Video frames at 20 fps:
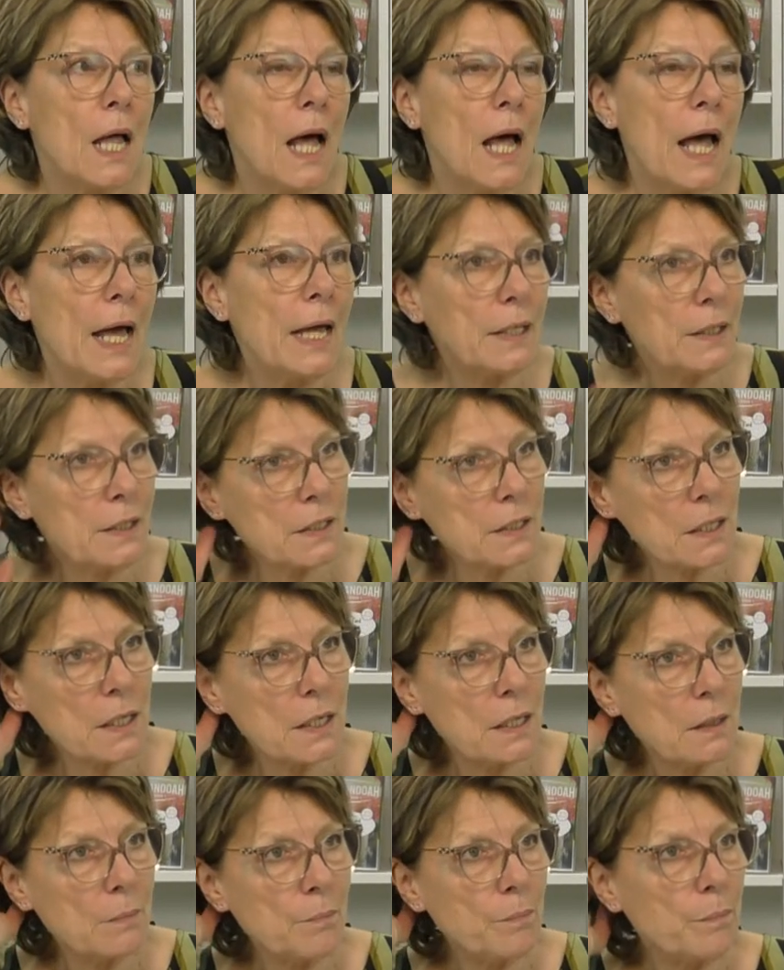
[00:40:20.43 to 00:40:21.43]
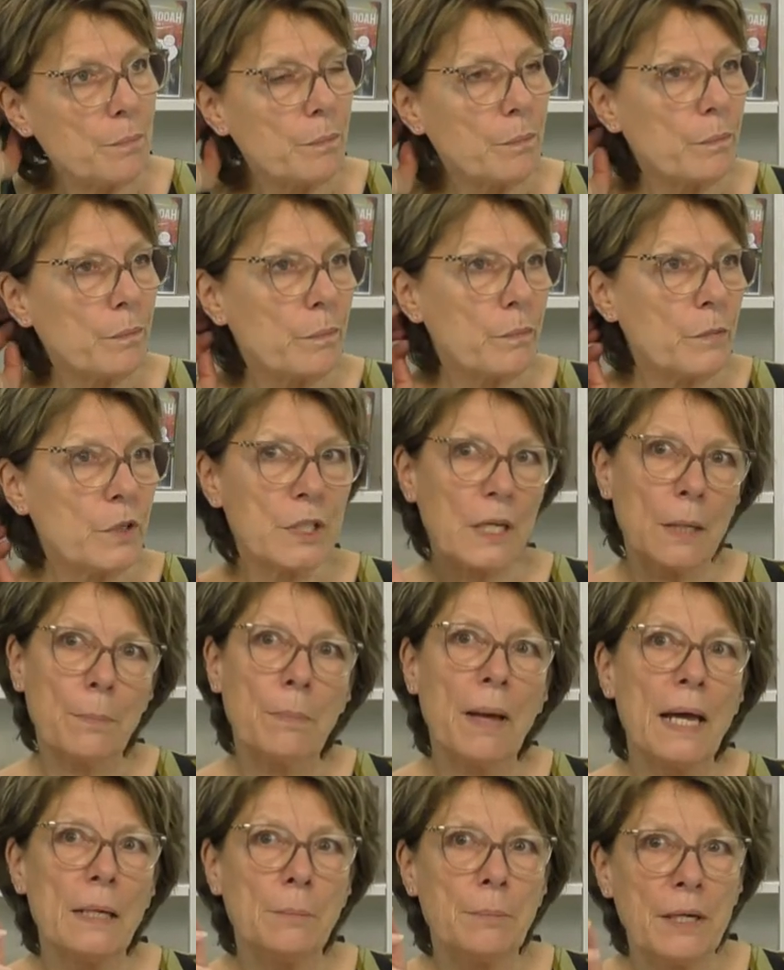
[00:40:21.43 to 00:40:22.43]
And um, because they
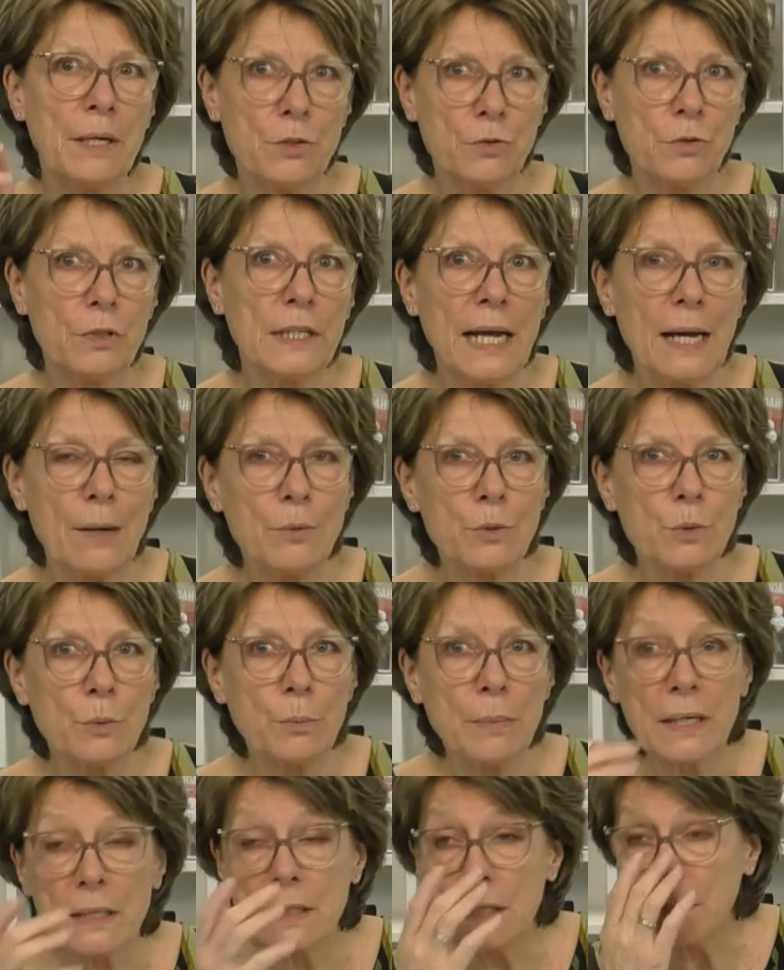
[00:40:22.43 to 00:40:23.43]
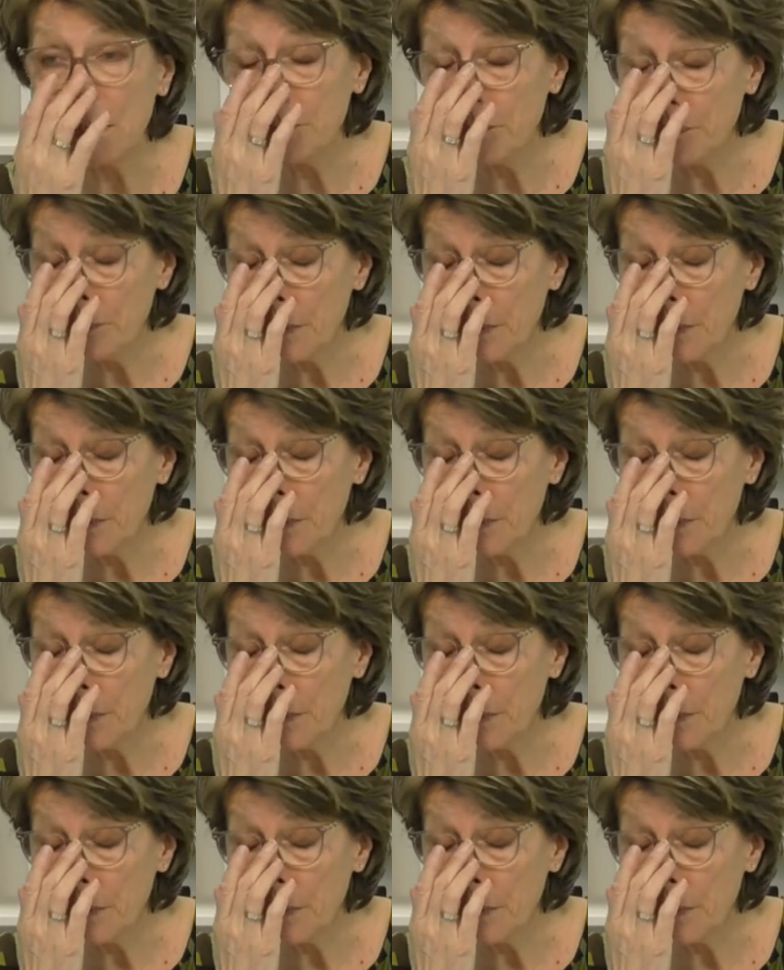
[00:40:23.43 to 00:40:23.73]
paid better and the hours were better.